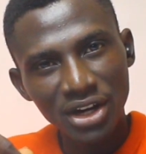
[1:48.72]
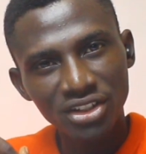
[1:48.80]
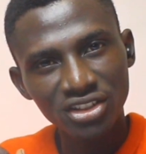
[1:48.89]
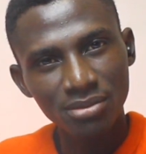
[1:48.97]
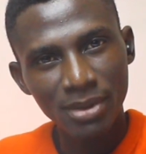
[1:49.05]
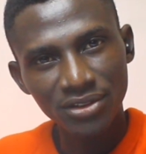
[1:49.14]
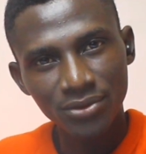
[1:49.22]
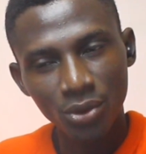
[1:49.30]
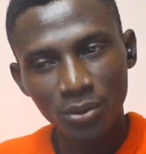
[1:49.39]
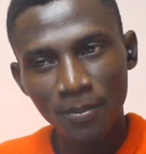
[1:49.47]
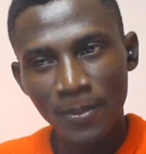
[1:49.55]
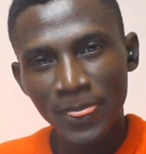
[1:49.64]
this
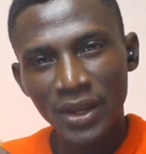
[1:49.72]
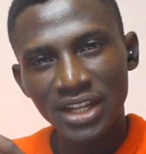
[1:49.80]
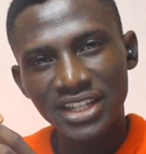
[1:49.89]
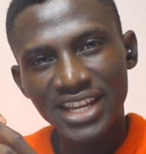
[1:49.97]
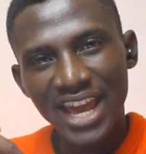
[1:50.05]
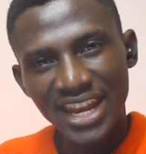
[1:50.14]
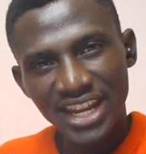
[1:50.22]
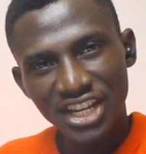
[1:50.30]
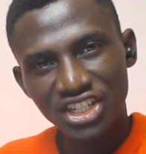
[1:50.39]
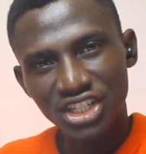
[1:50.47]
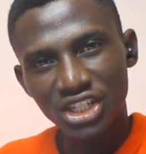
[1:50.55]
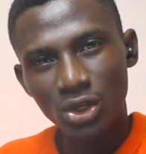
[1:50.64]
smartphone, the
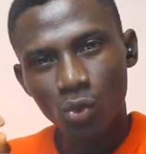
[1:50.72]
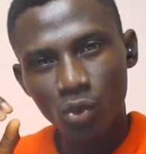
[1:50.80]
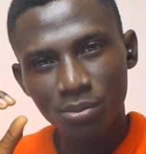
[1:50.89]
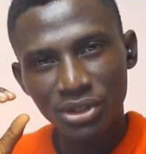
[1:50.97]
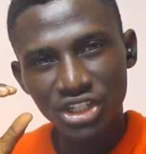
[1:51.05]
energy will